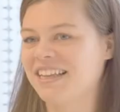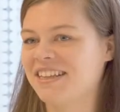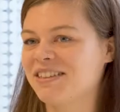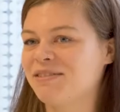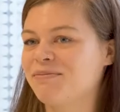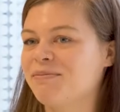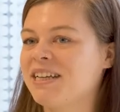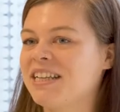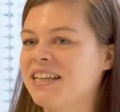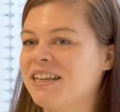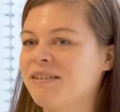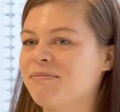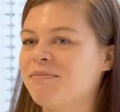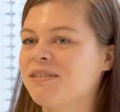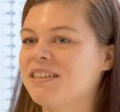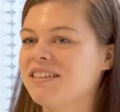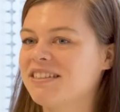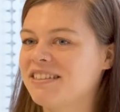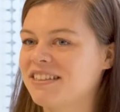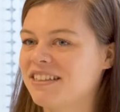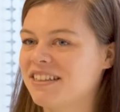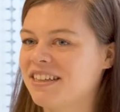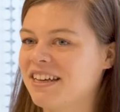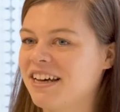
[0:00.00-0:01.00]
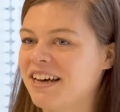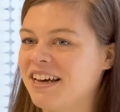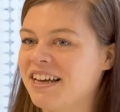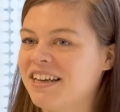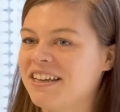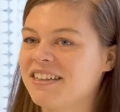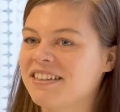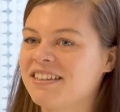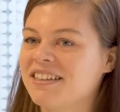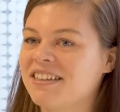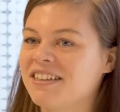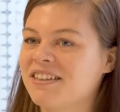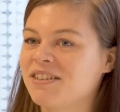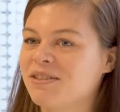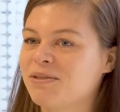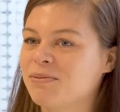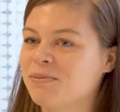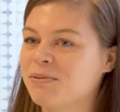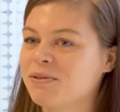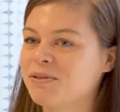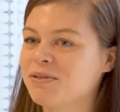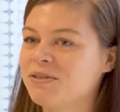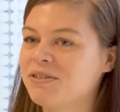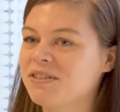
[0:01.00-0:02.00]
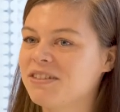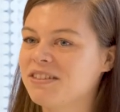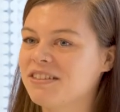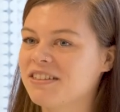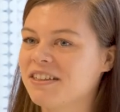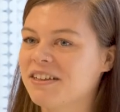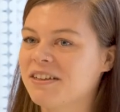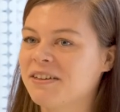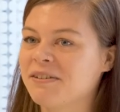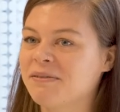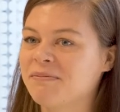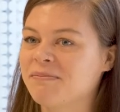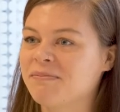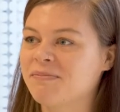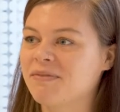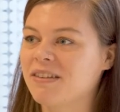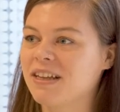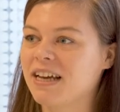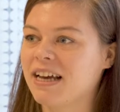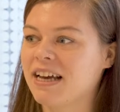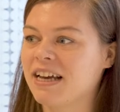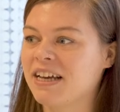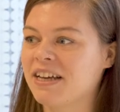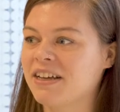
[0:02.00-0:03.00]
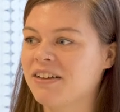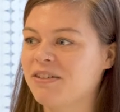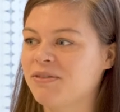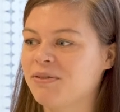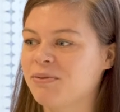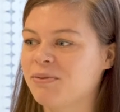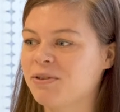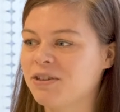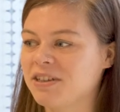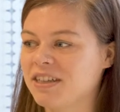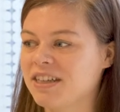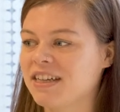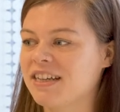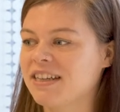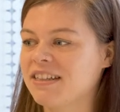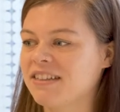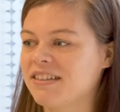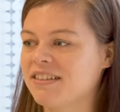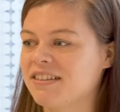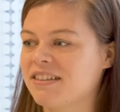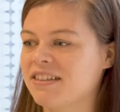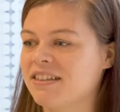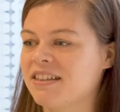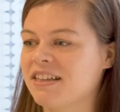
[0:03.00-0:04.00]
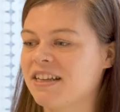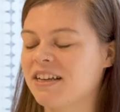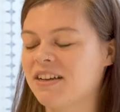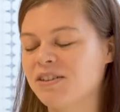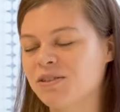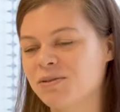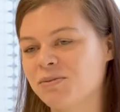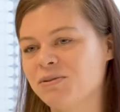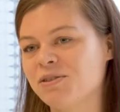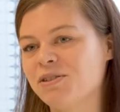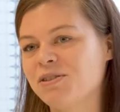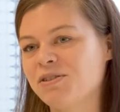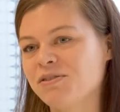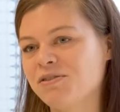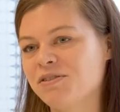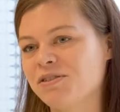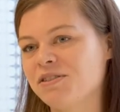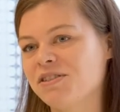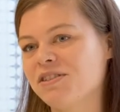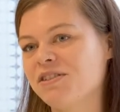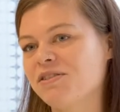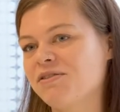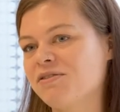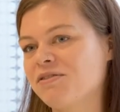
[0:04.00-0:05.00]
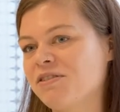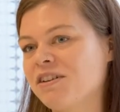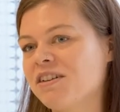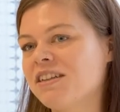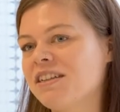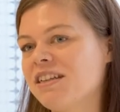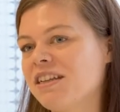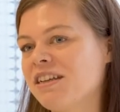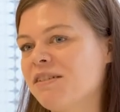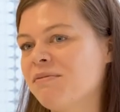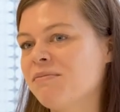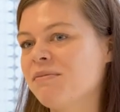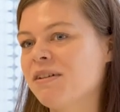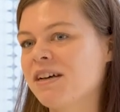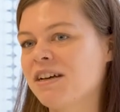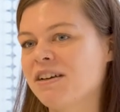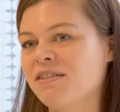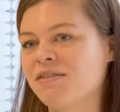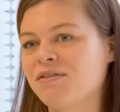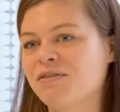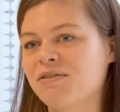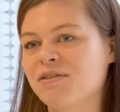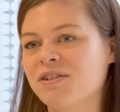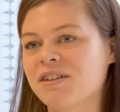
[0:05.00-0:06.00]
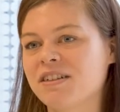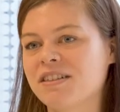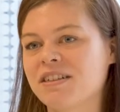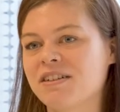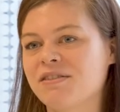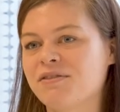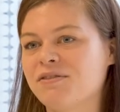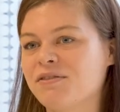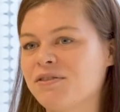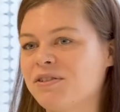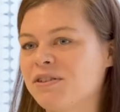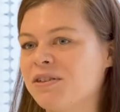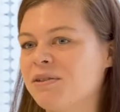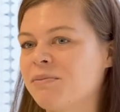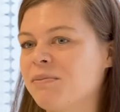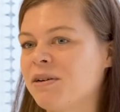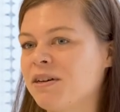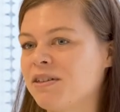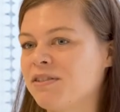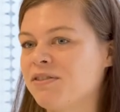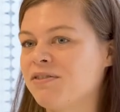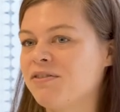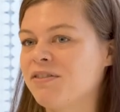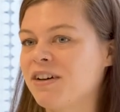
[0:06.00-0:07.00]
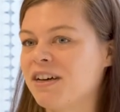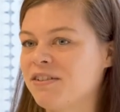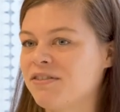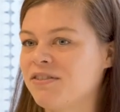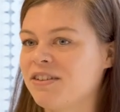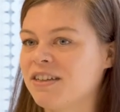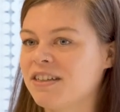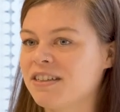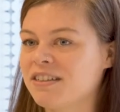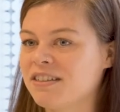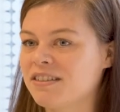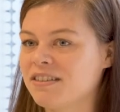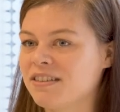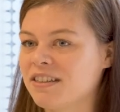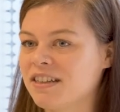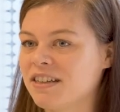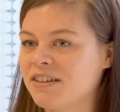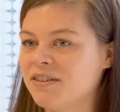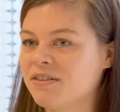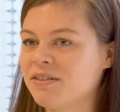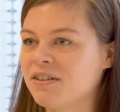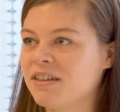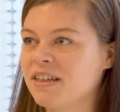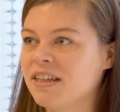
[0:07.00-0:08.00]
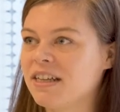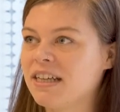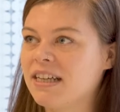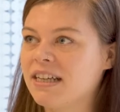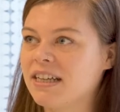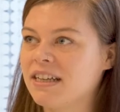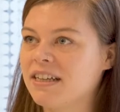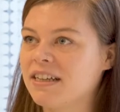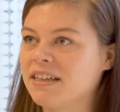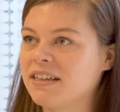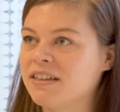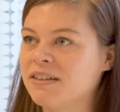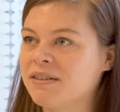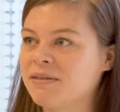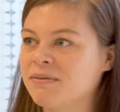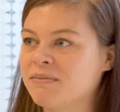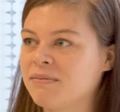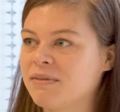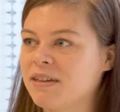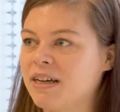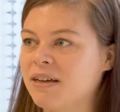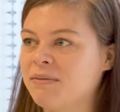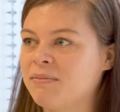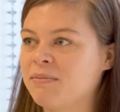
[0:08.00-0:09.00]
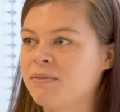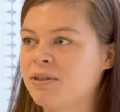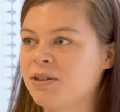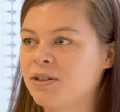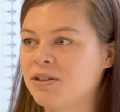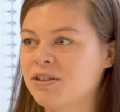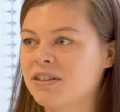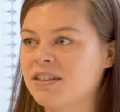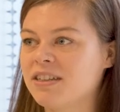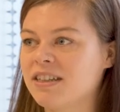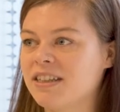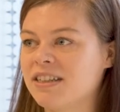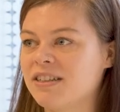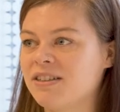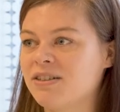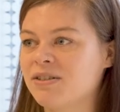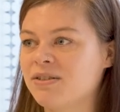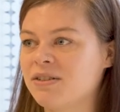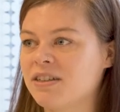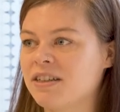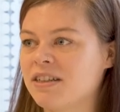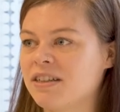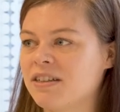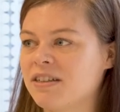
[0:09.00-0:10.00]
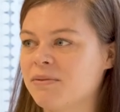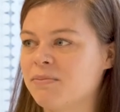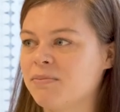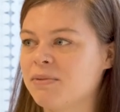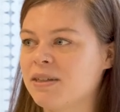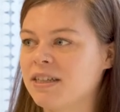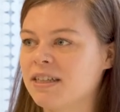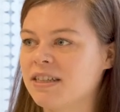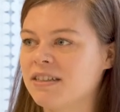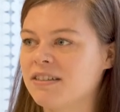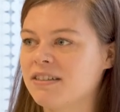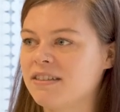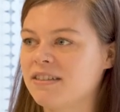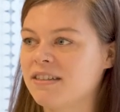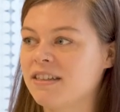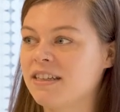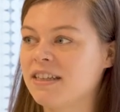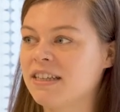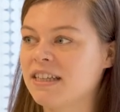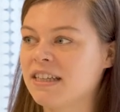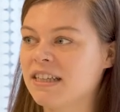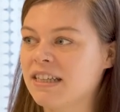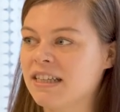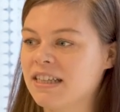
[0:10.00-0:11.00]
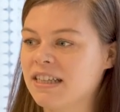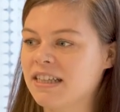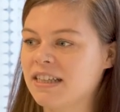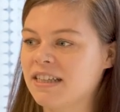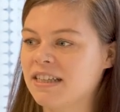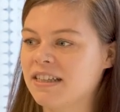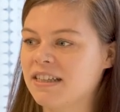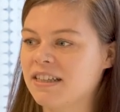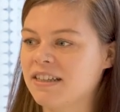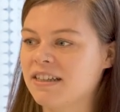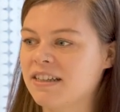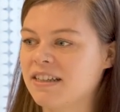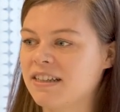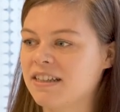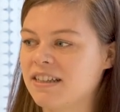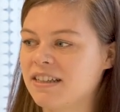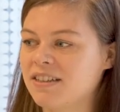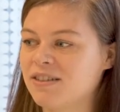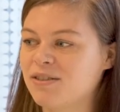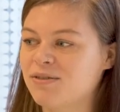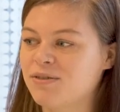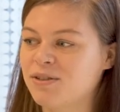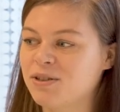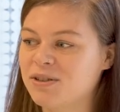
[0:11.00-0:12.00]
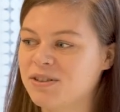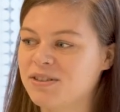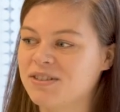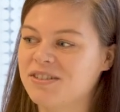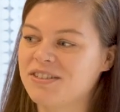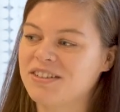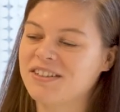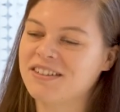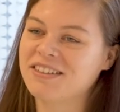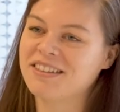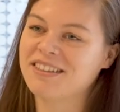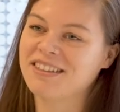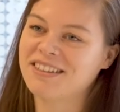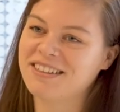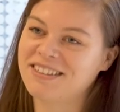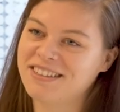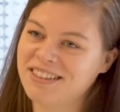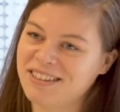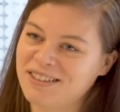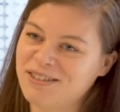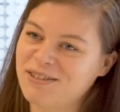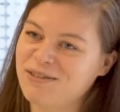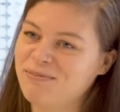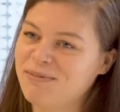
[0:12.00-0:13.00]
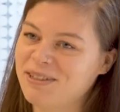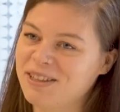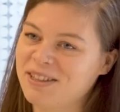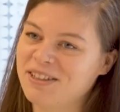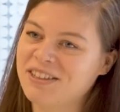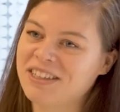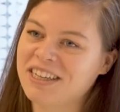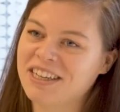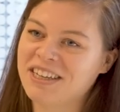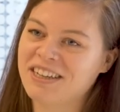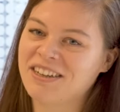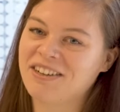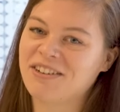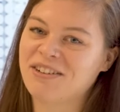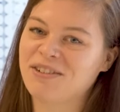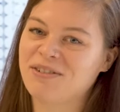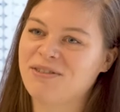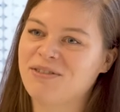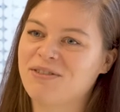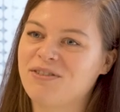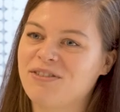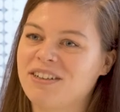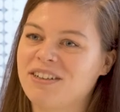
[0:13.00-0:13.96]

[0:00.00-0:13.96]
My name is Aike Broens. I work at the Erasmus University of Rotterdam. I've worked there for about 5 years now. I'm currently doing a PhD that's focused on the sense of belonging of